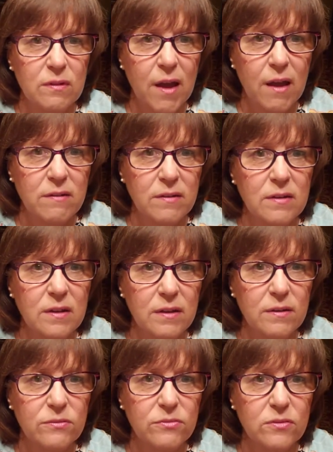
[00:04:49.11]
how to
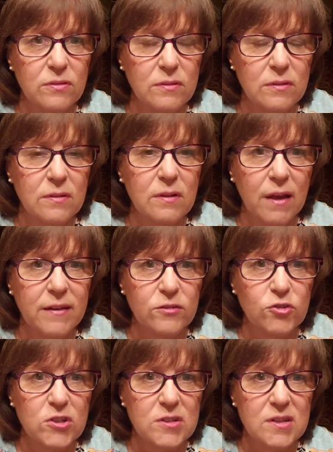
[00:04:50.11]
live like
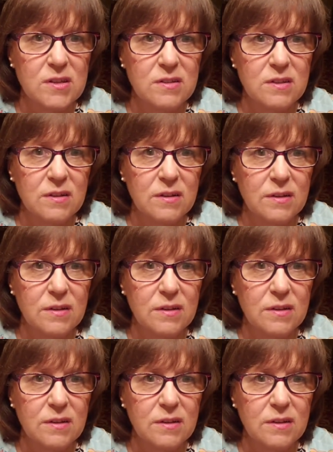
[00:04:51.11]
Jesus,